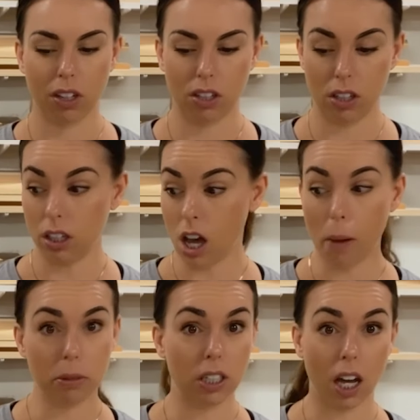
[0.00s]
The
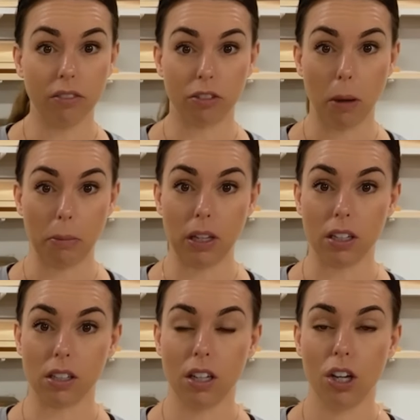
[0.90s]
top's done for my piece.
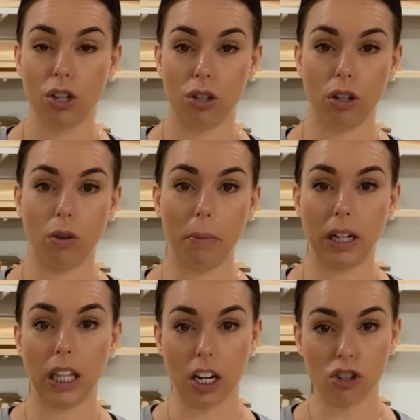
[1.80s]
So I'm gonna
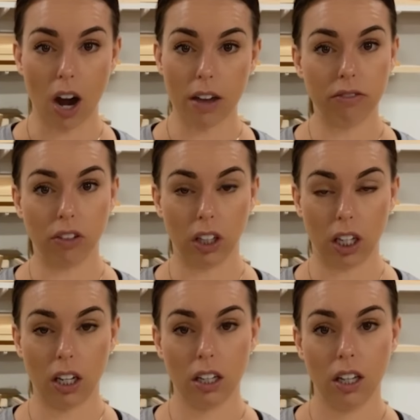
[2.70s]
let it dry fully
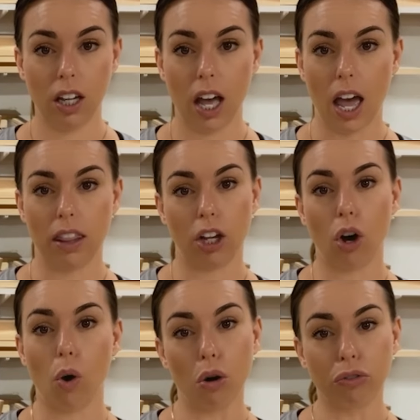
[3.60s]
and then go
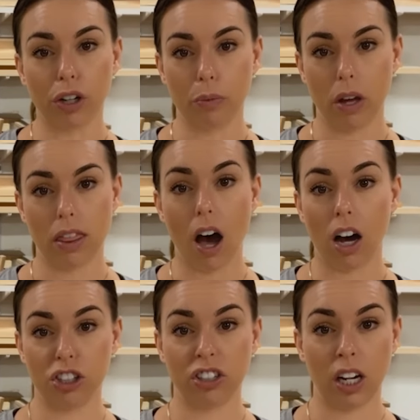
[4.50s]
over it with
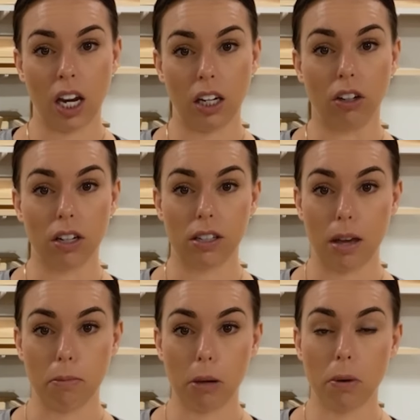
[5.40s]
180 grit
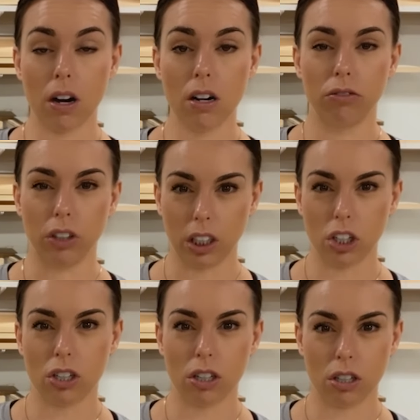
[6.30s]
sandpaper, really just
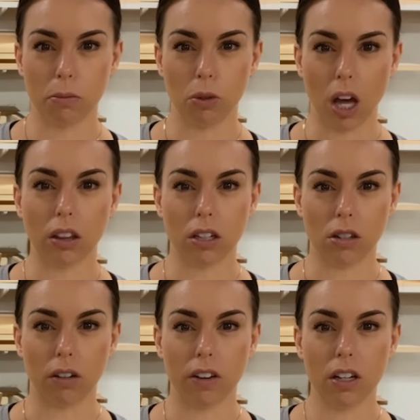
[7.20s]
to smooth out the
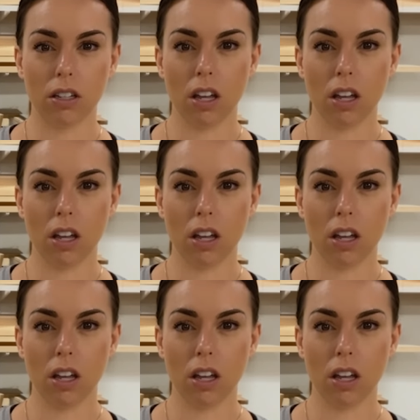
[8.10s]
surface,